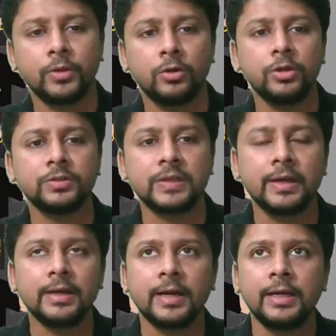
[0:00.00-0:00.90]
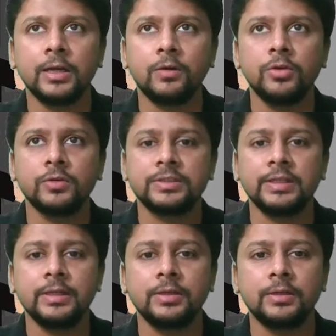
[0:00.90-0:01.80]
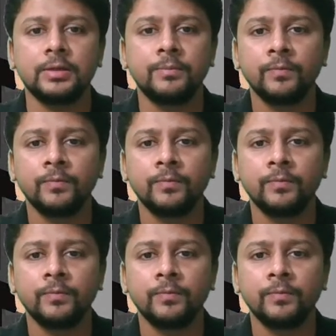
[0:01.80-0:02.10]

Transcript: On your screen right now, you're seeing the